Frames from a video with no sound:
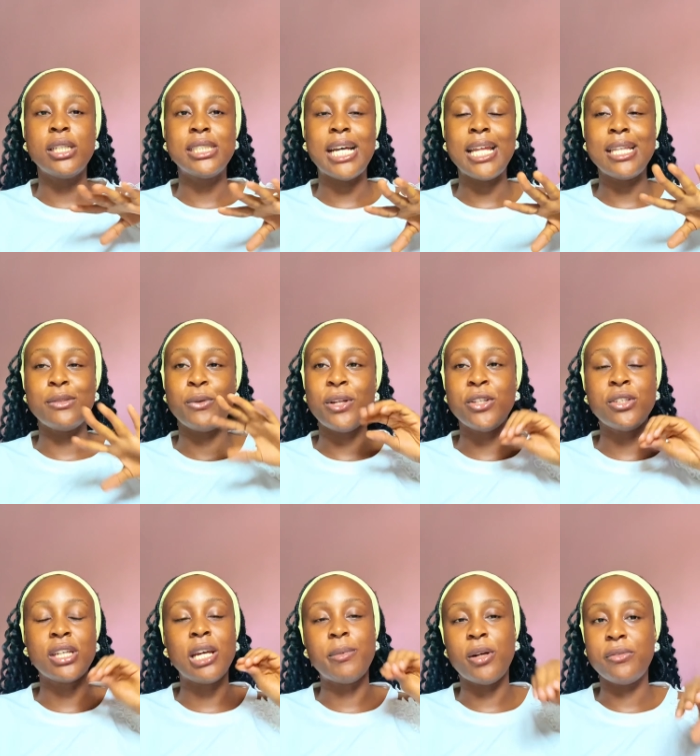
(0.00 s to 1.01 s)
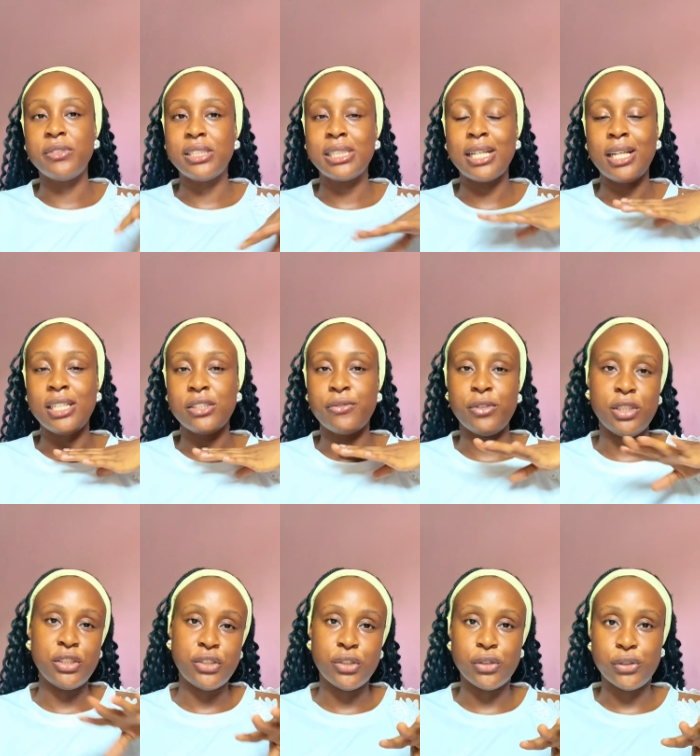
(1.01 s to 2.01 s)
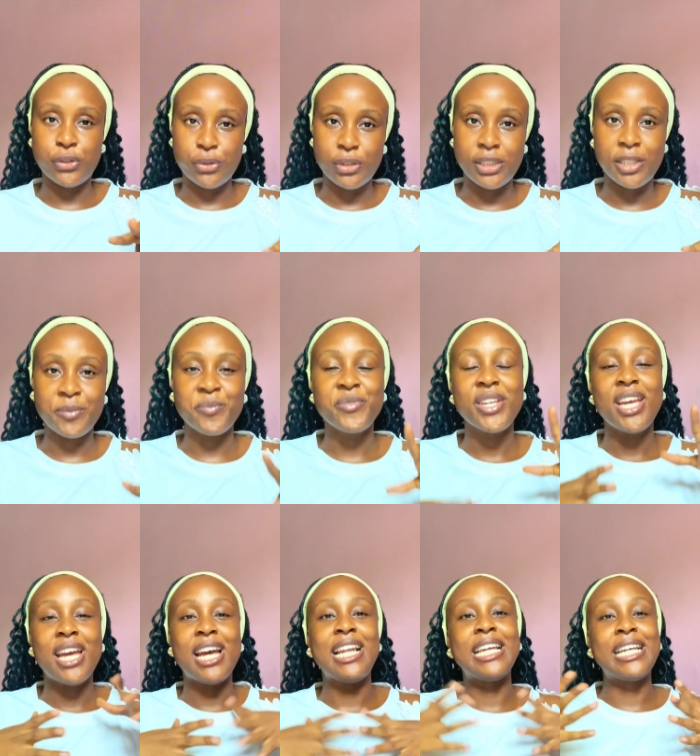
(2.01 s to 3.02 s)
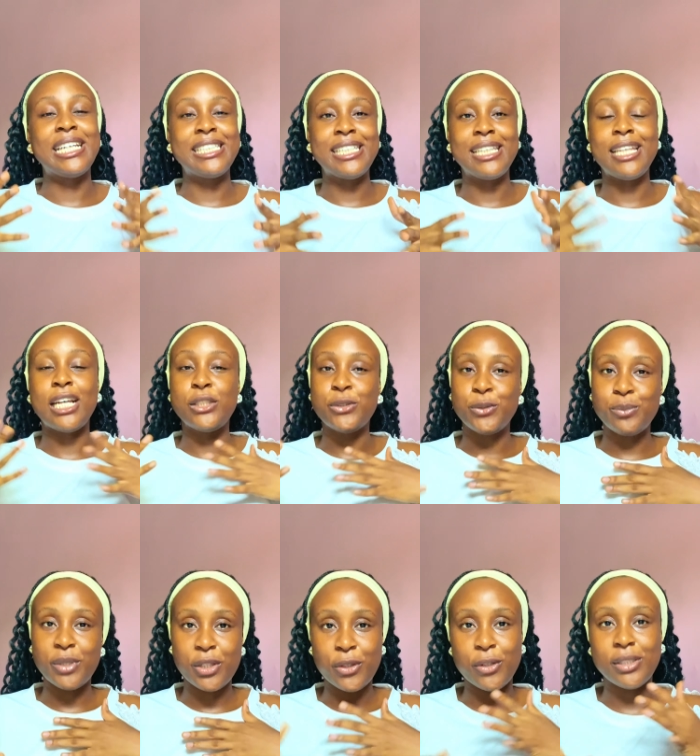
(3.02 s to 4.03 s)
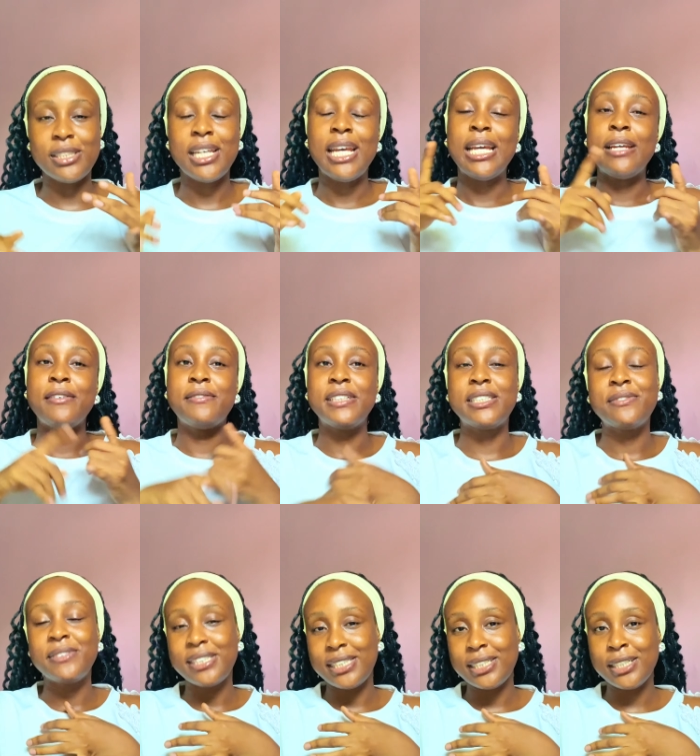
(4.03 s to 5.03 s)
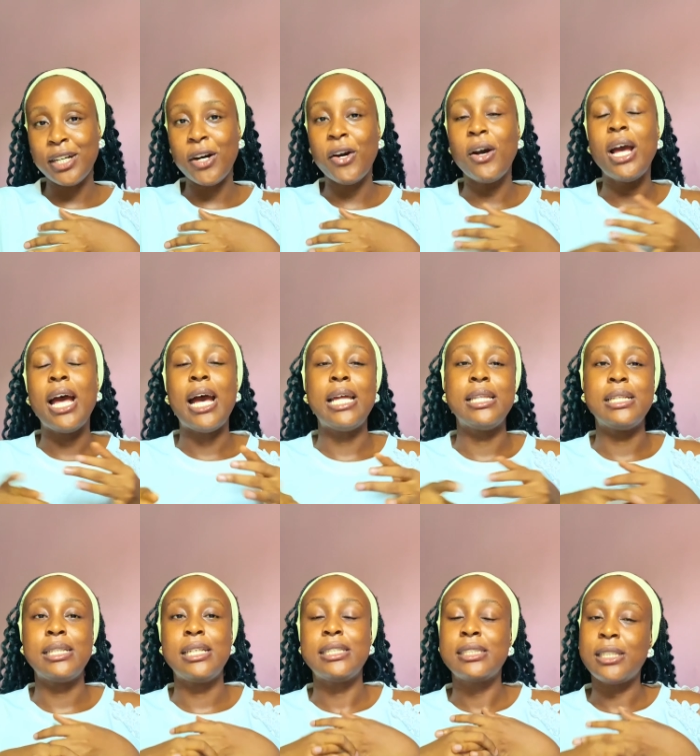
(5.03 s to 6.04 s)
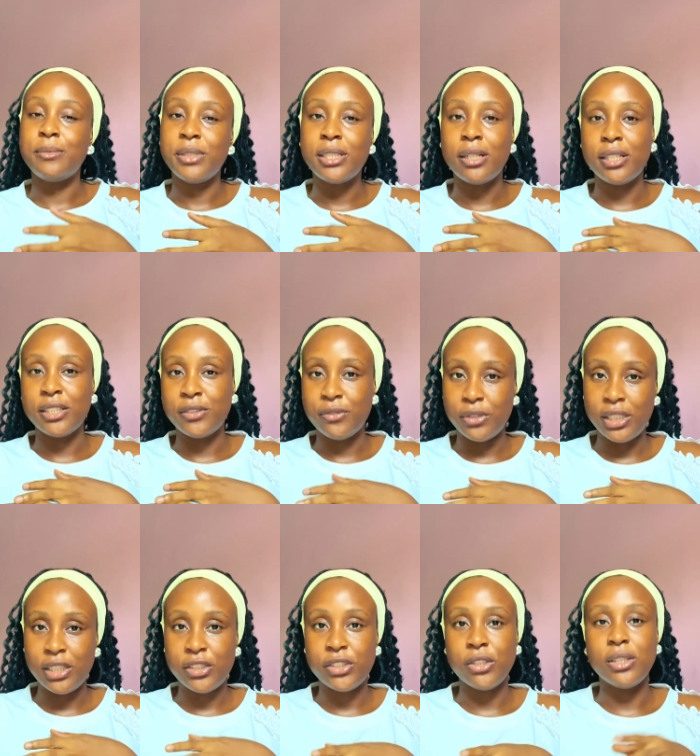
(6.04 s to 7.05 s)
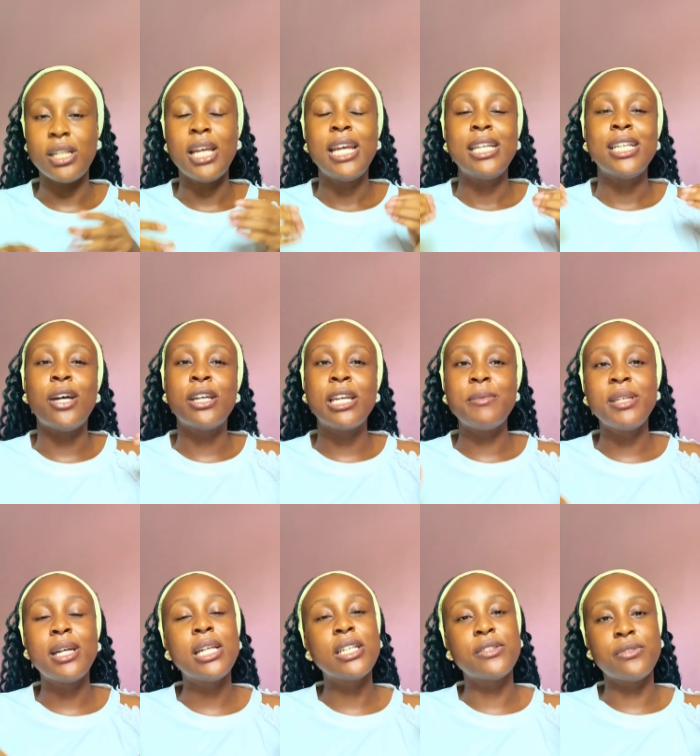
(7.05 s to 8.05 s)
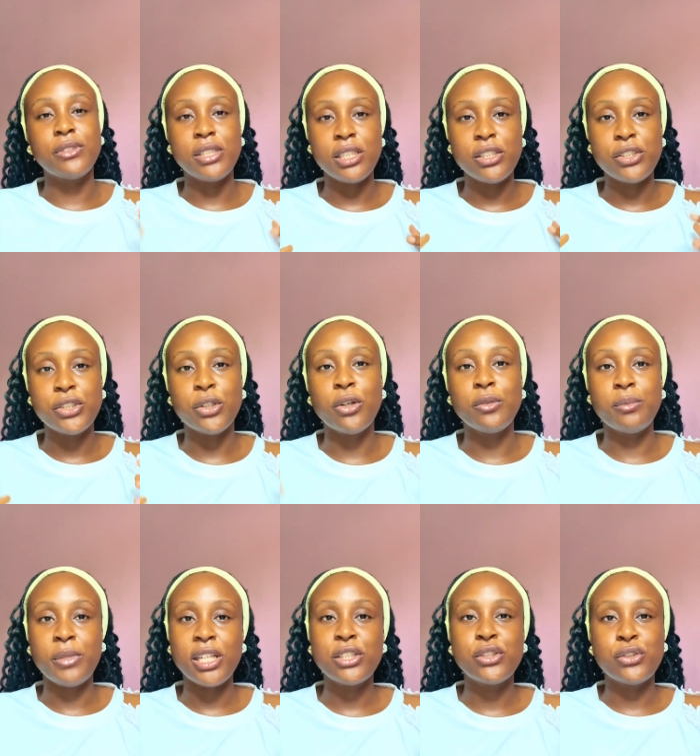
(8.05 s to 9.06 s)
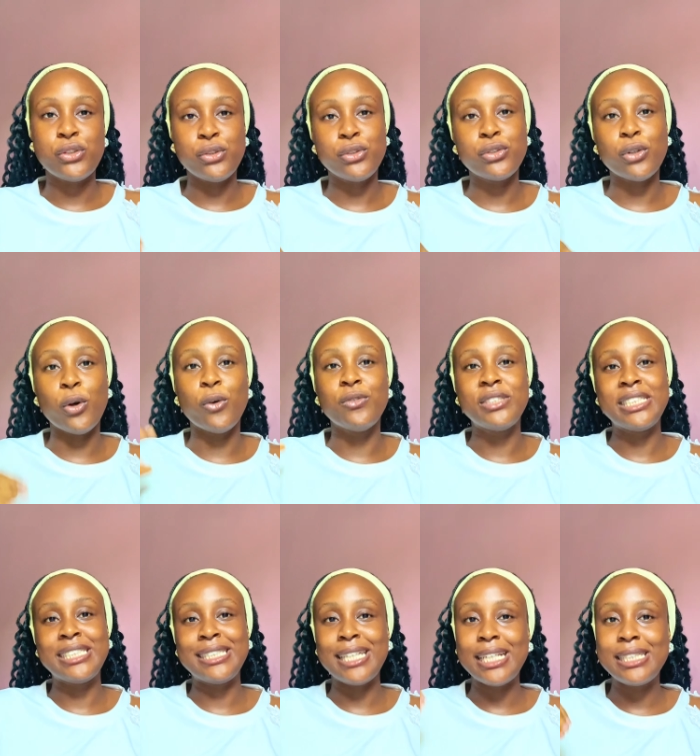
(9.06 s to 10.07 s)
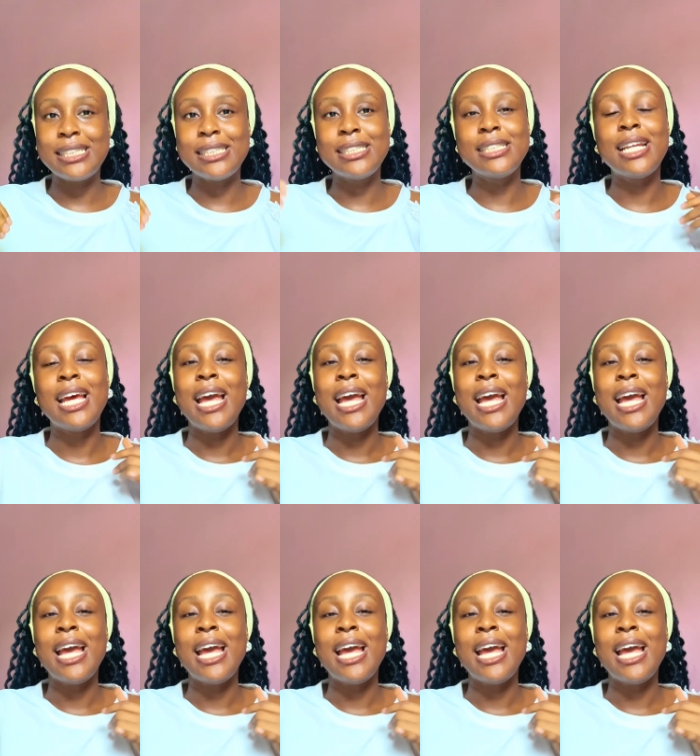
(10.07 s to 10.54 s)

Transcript: and we're not talking about physical exfoliation today. And like I said, there are two methods. There's physical and then there's chemical exfoliation. Now chemical exfoliation makes use of certain